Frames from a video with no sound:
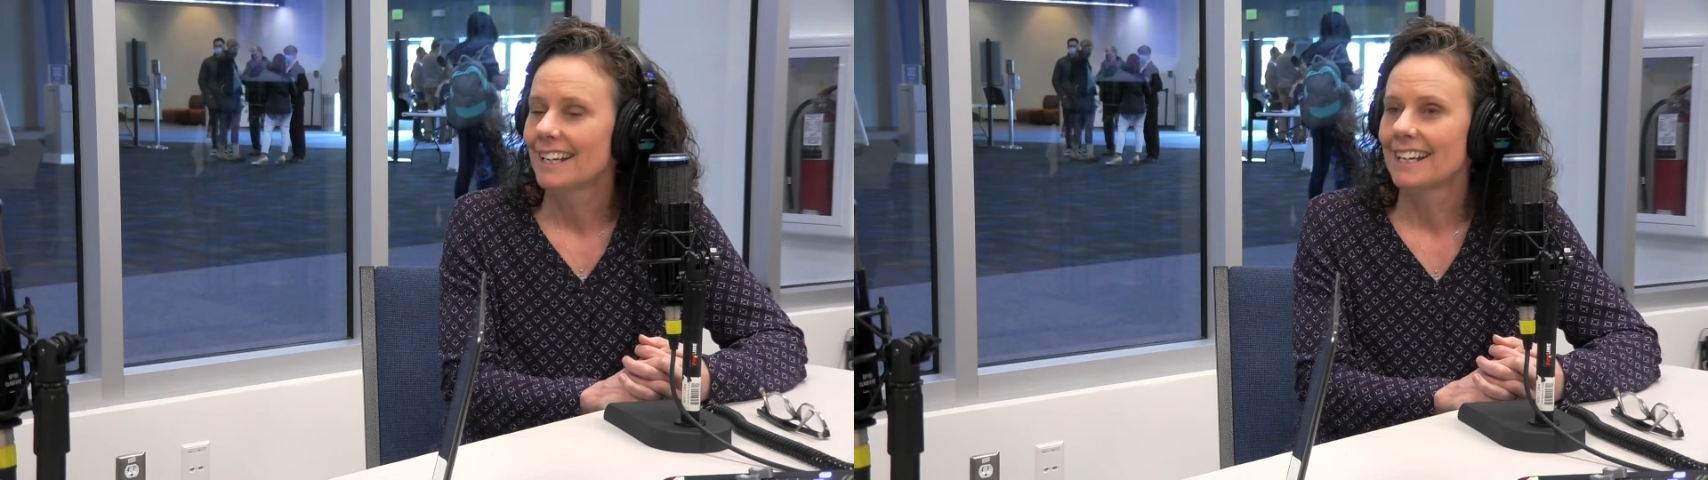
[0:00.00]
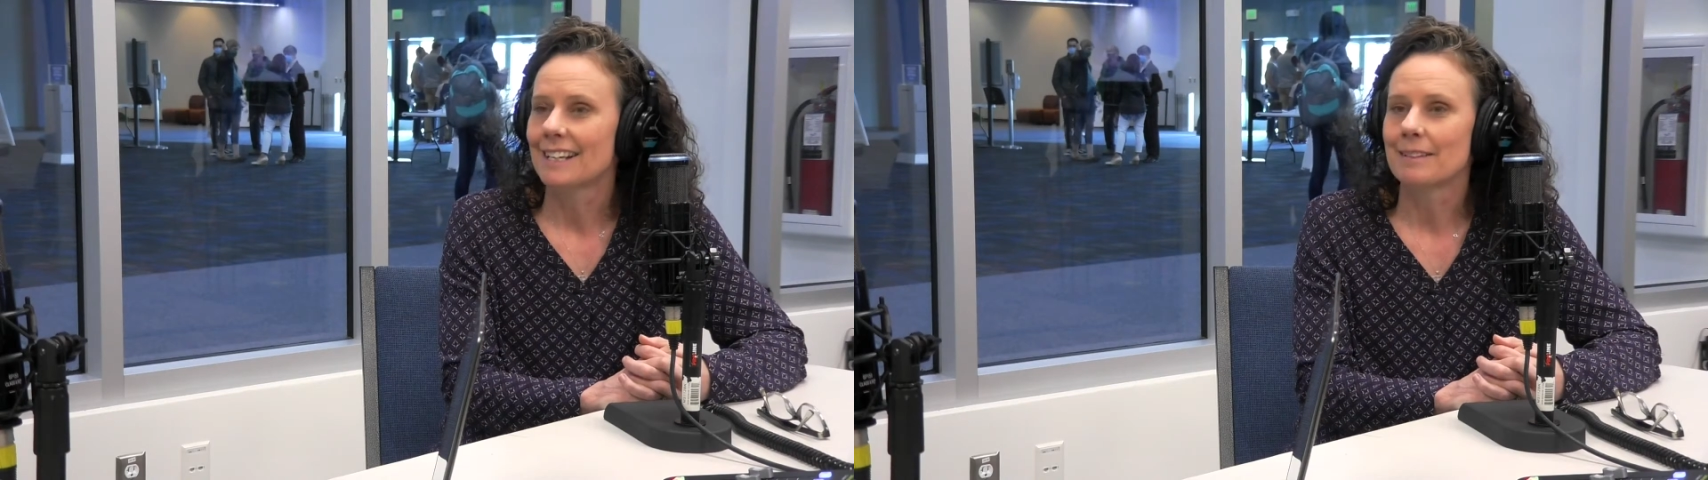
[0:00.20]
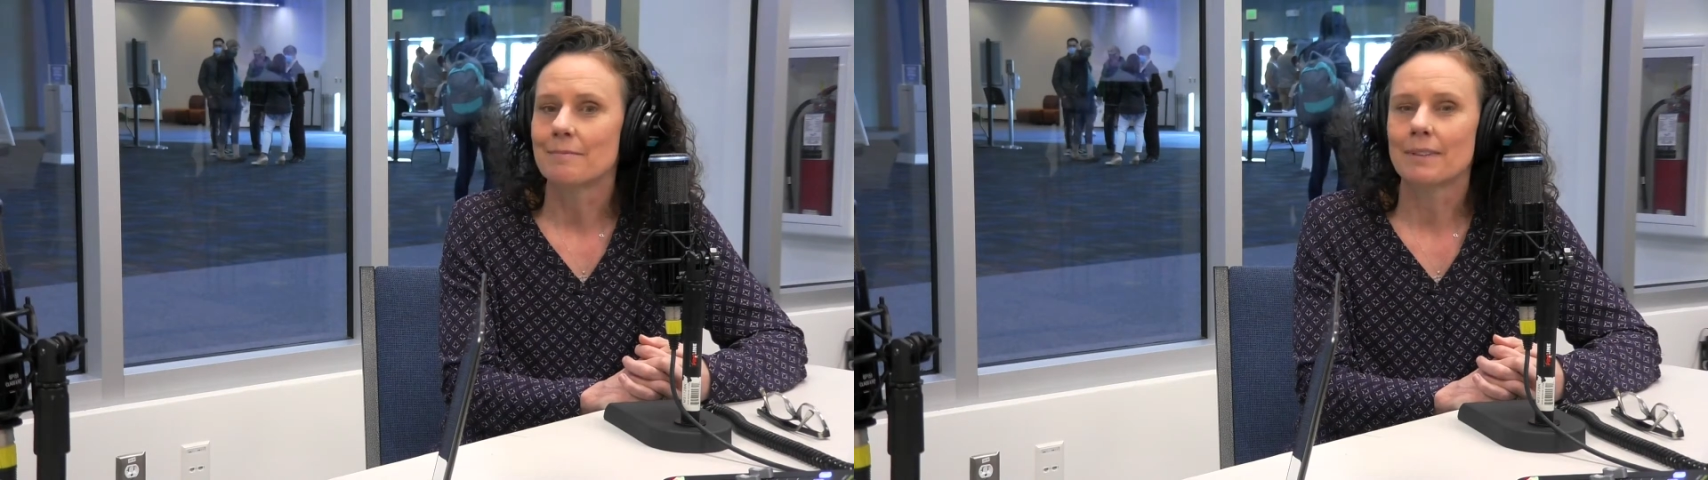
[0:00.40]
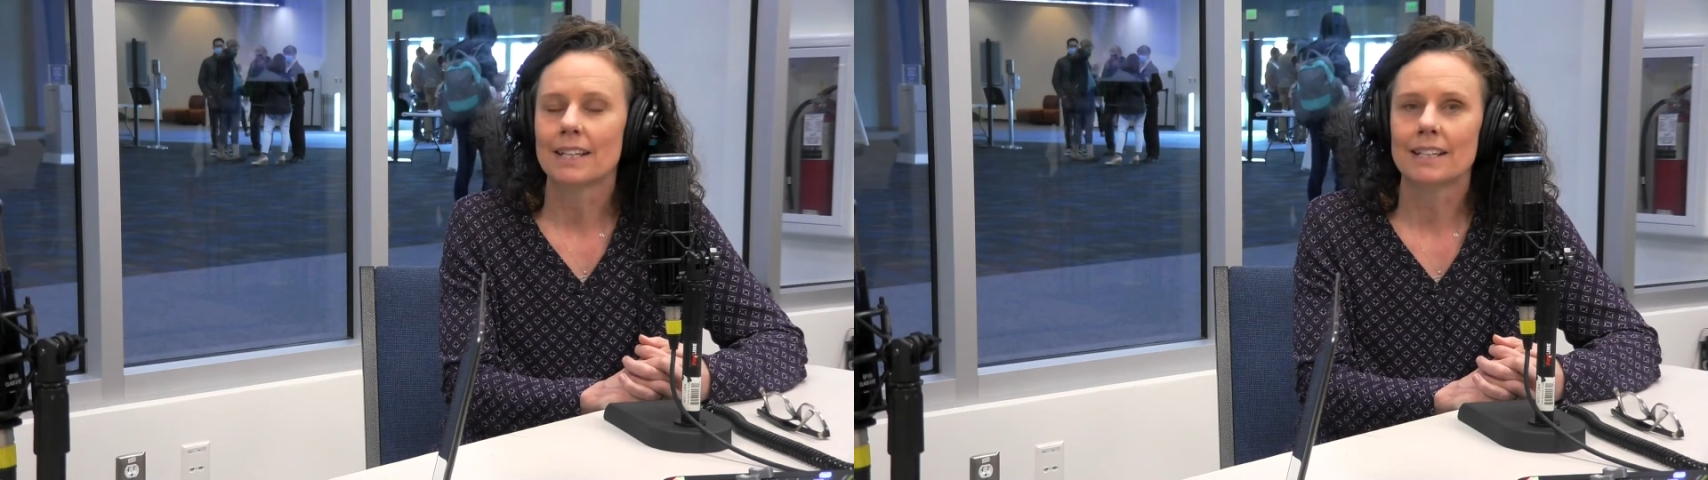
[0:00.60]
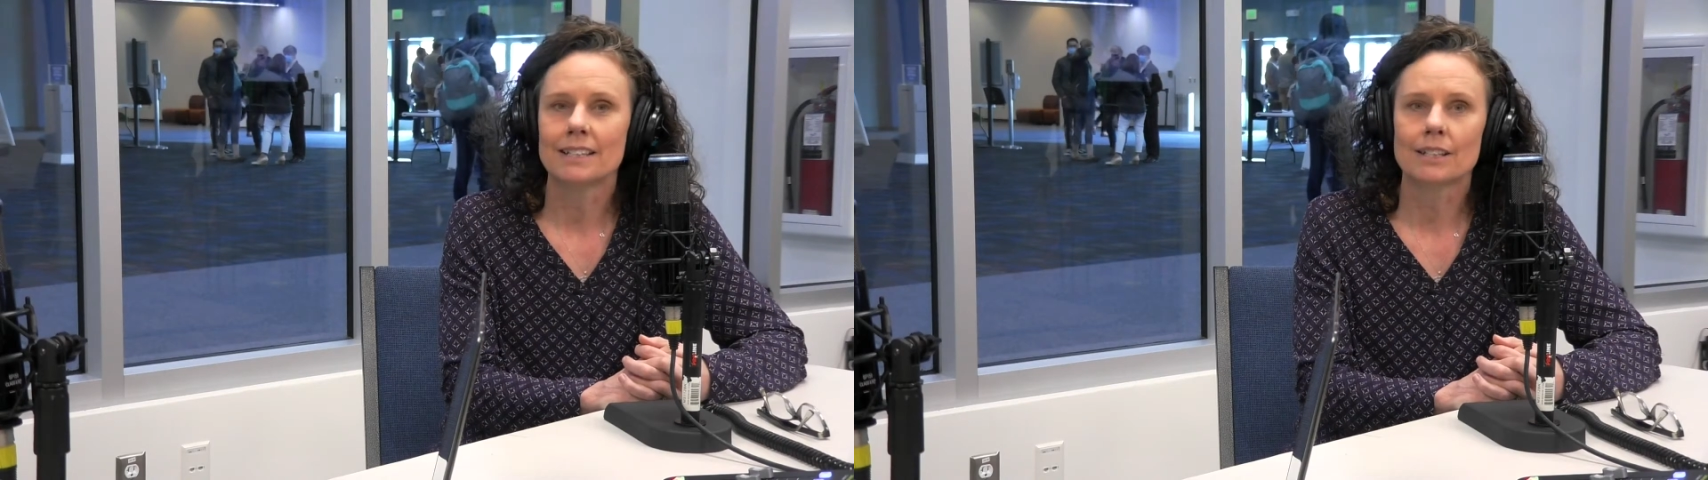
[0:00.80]
Mm-hmm. Um,
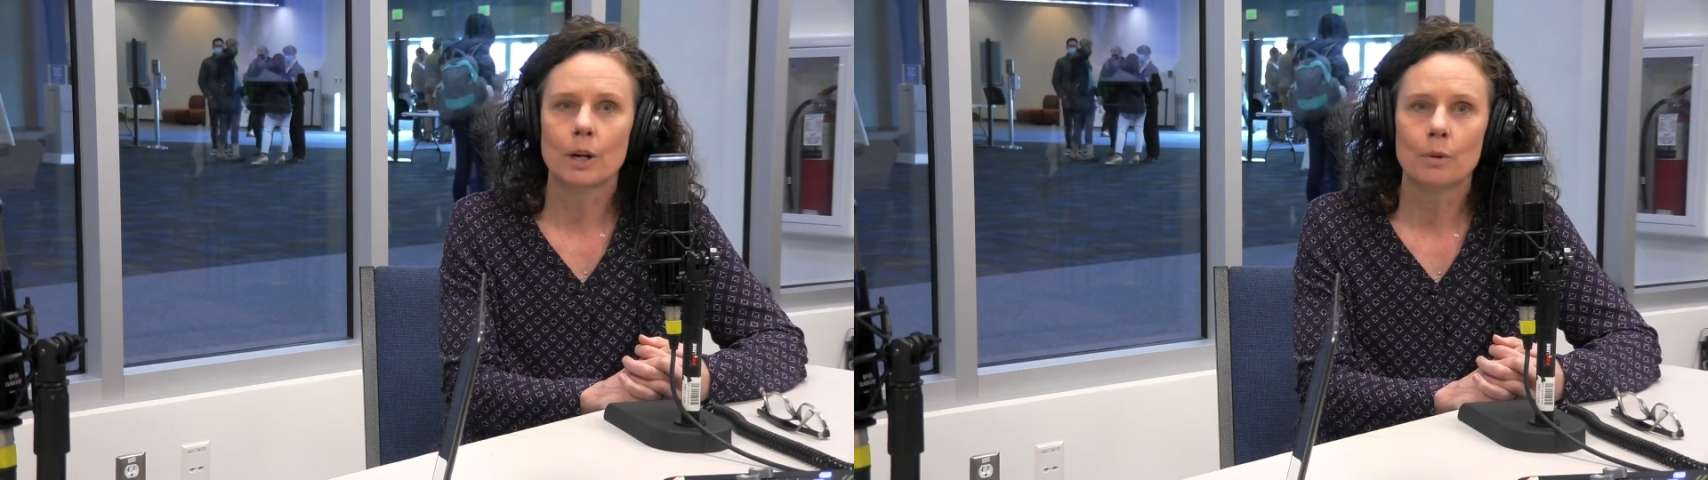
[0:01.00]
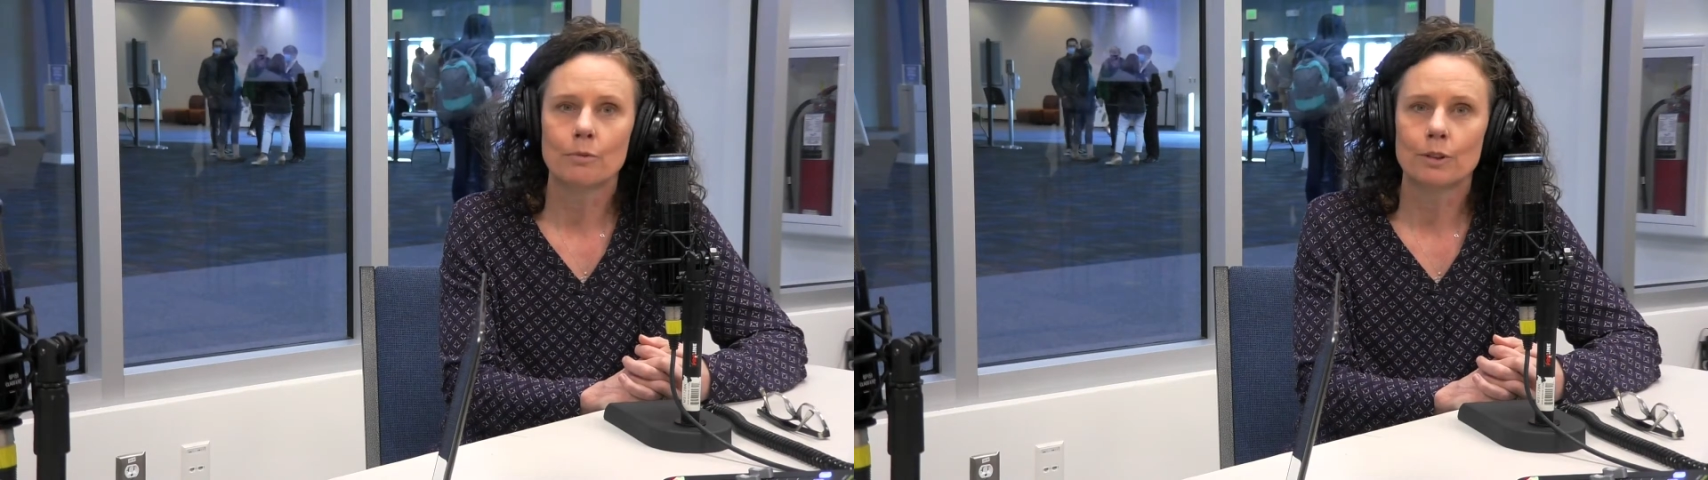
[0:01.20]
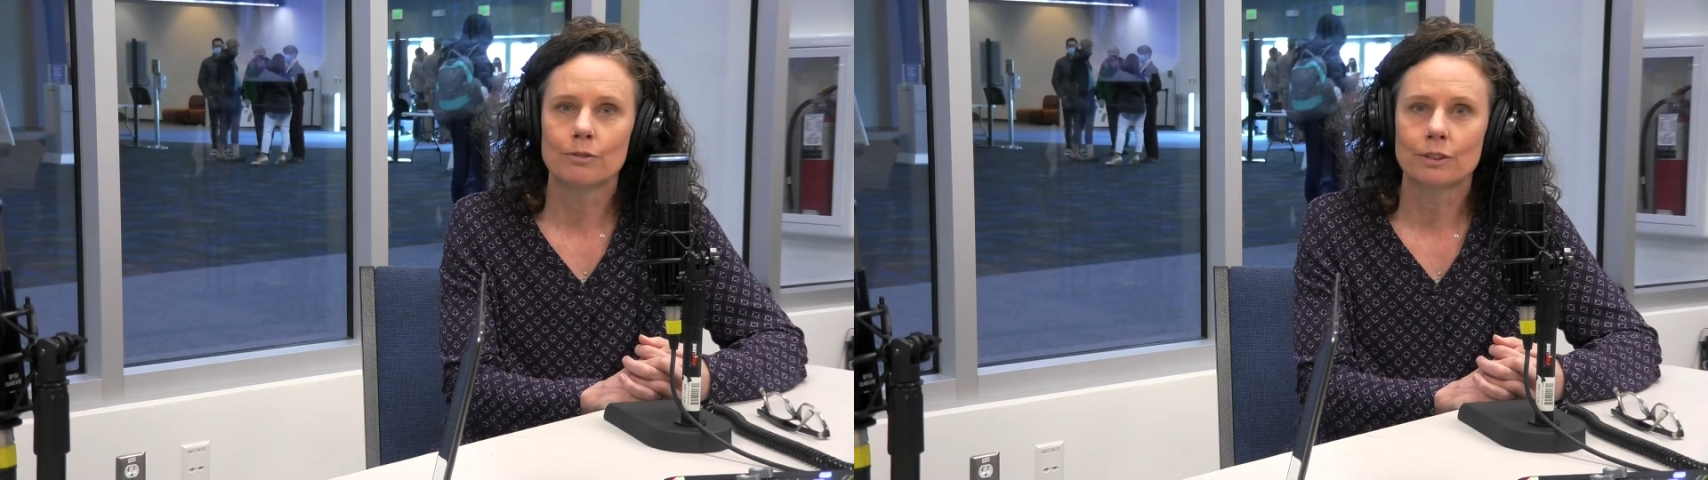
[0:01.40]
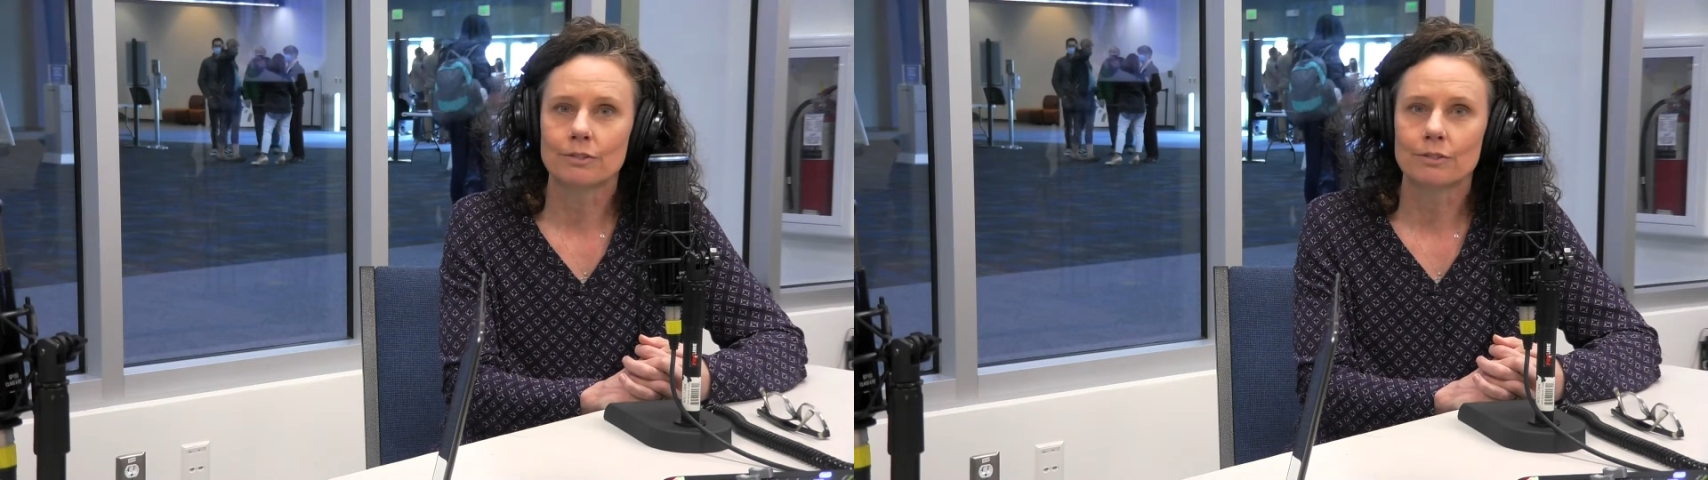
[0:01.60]
it's hopeful for